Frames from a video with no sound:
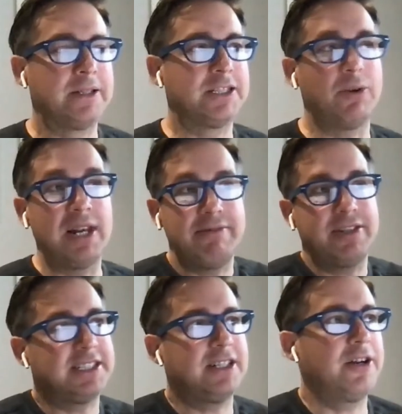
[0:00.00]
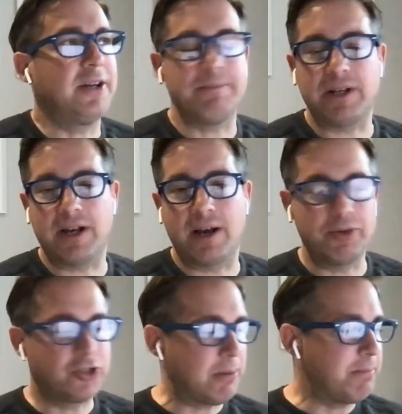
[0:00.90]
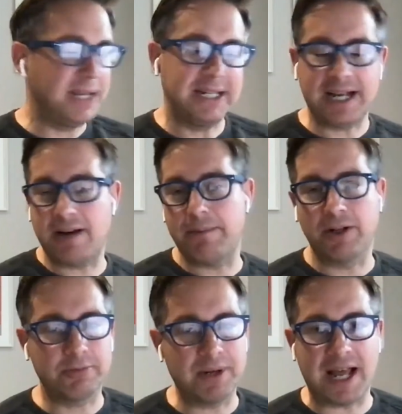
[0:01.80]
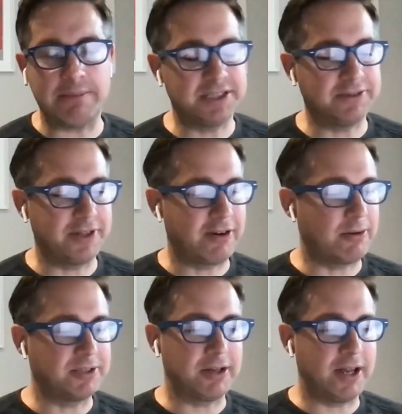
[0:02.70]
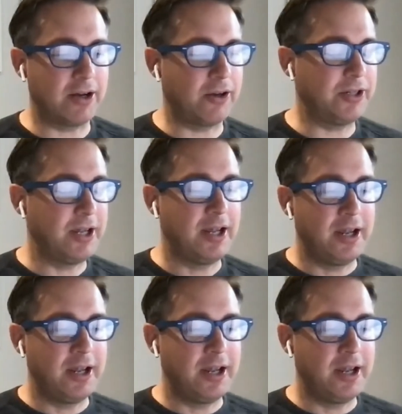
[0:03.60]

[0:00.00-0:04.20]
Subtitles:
So I live in Asana. Like, I'm not jumping in and out of multiple apps to figure out what's going on.